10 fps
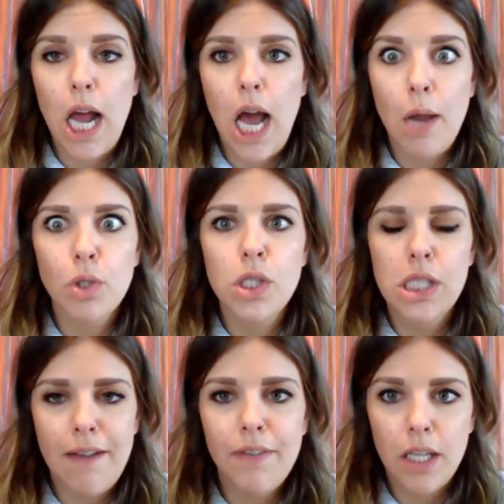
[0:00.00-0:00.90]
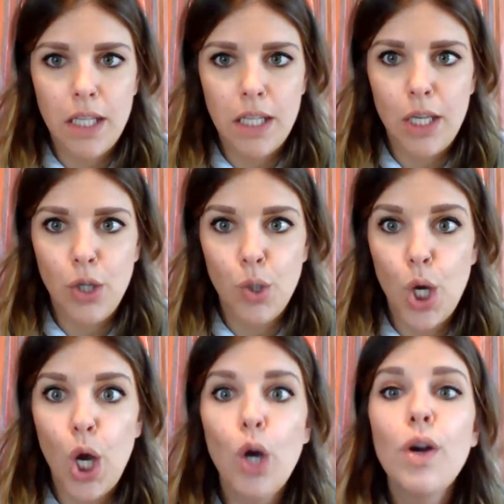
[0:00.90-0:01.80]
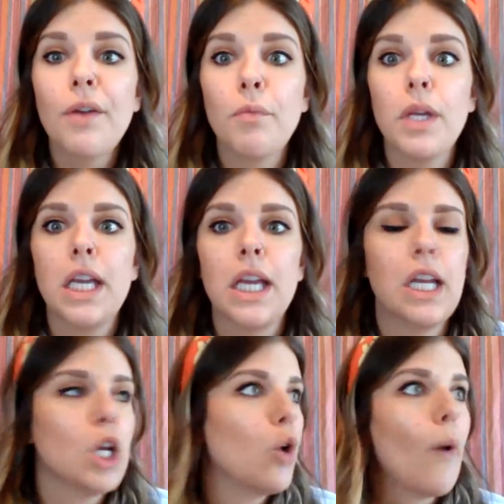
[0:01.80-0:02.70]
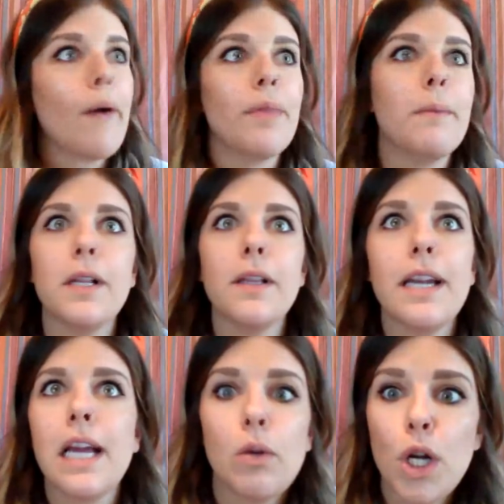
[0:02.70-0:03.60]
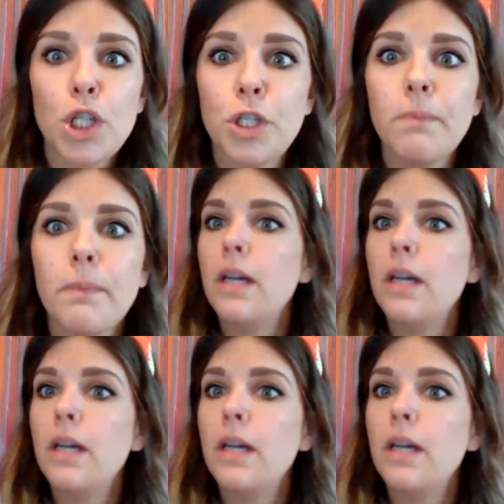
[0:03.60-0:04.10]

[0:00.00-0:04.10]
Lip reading: I will definitely let you know, and we can go out in the middle of the night and watch them